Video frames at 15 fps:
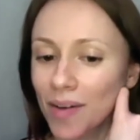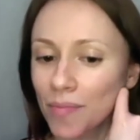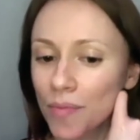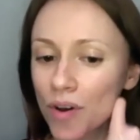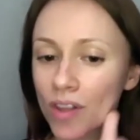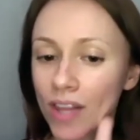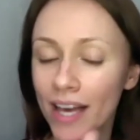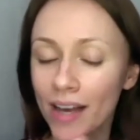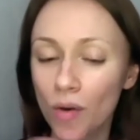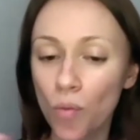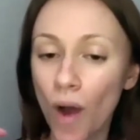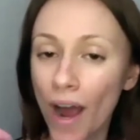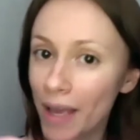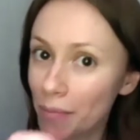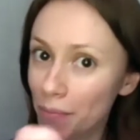like
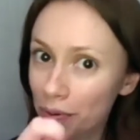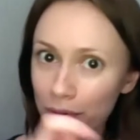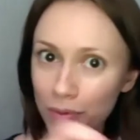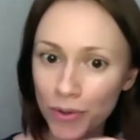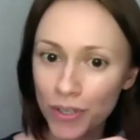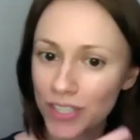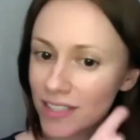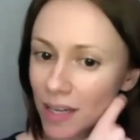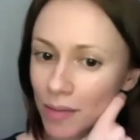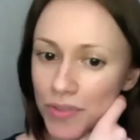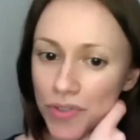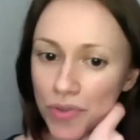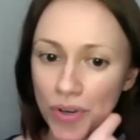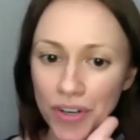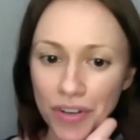wipe or some
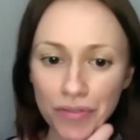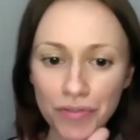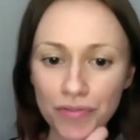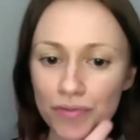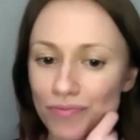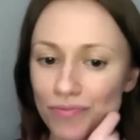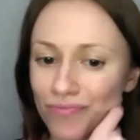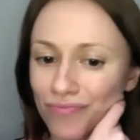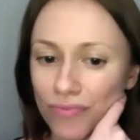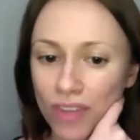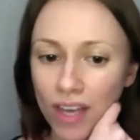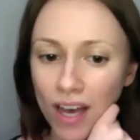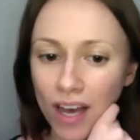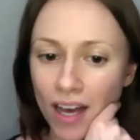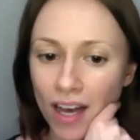sort of
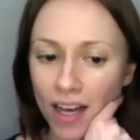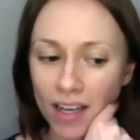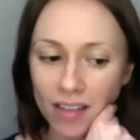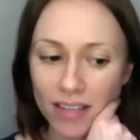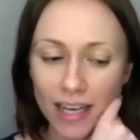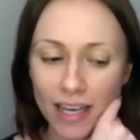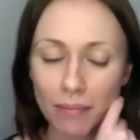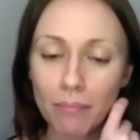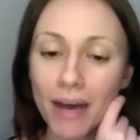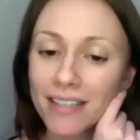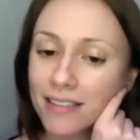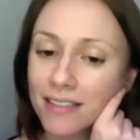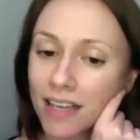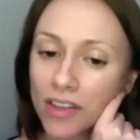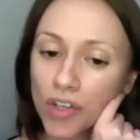like
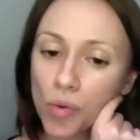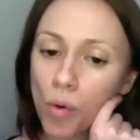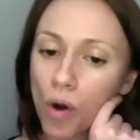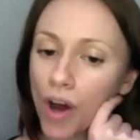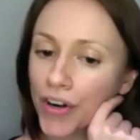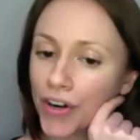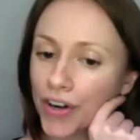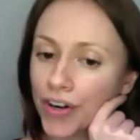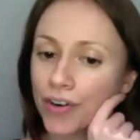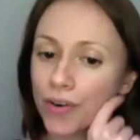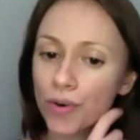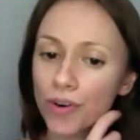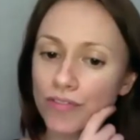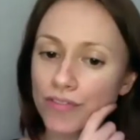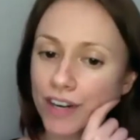micellar water
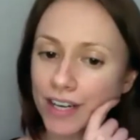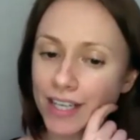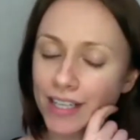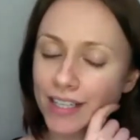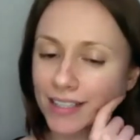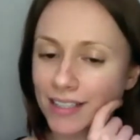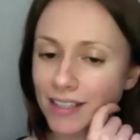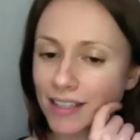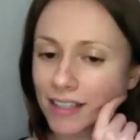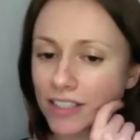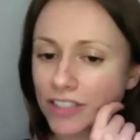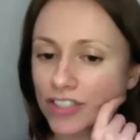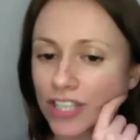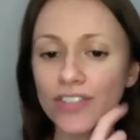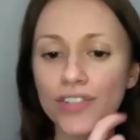or very
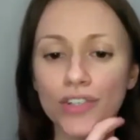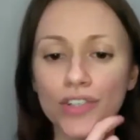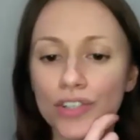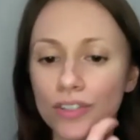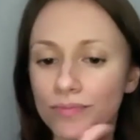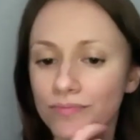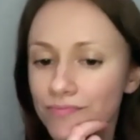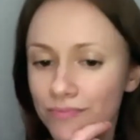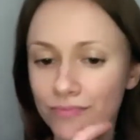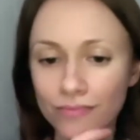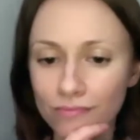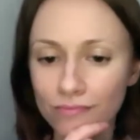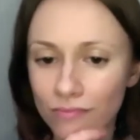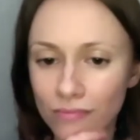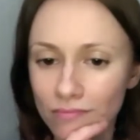gentle
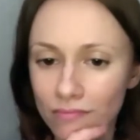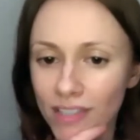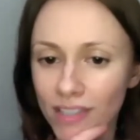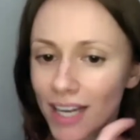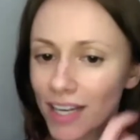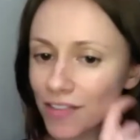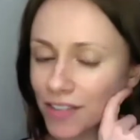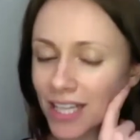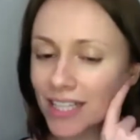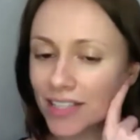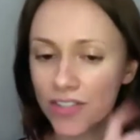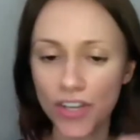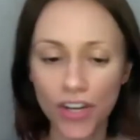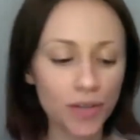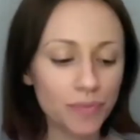kind of
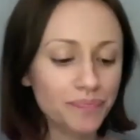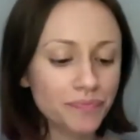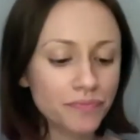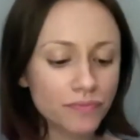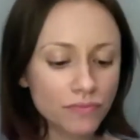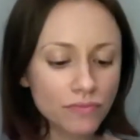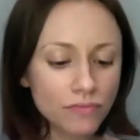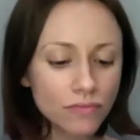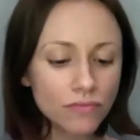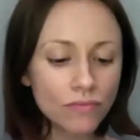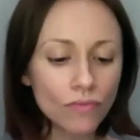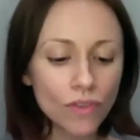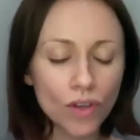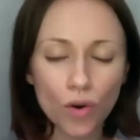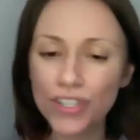cleanser,
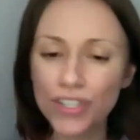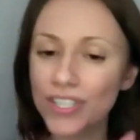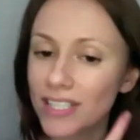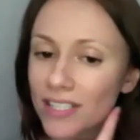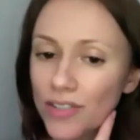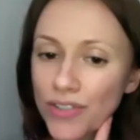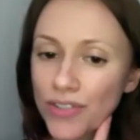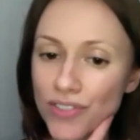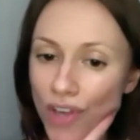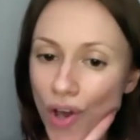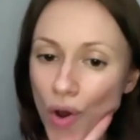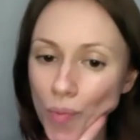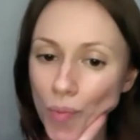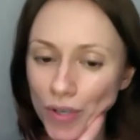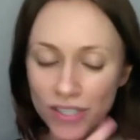or just a little
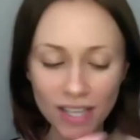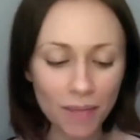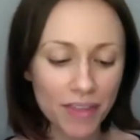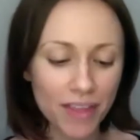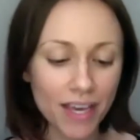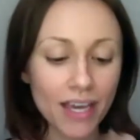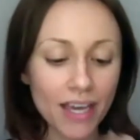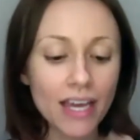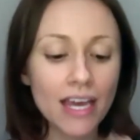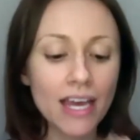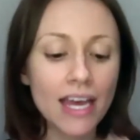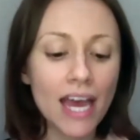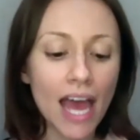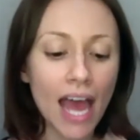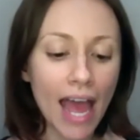soap or something,
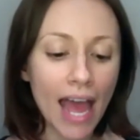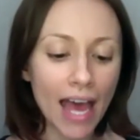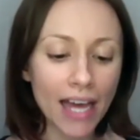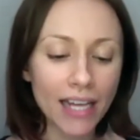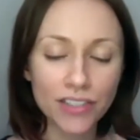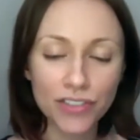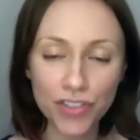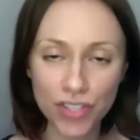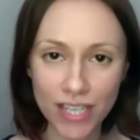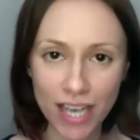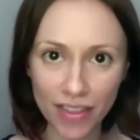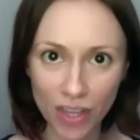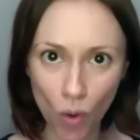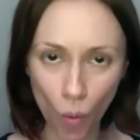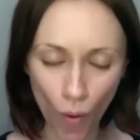and just get
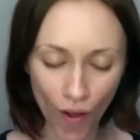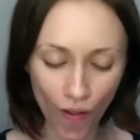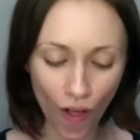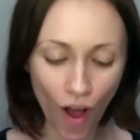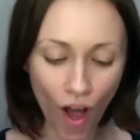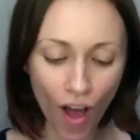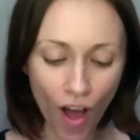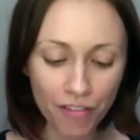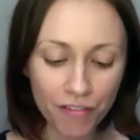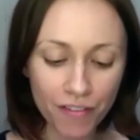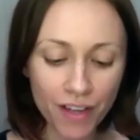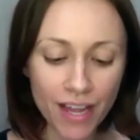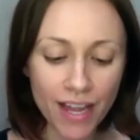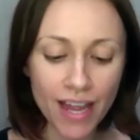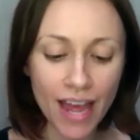the oil off.
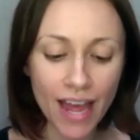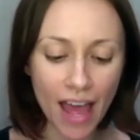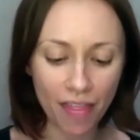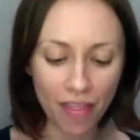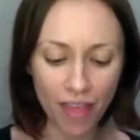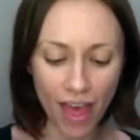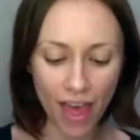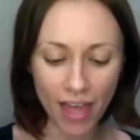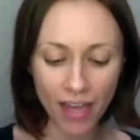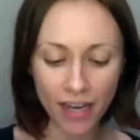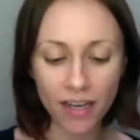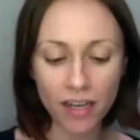And then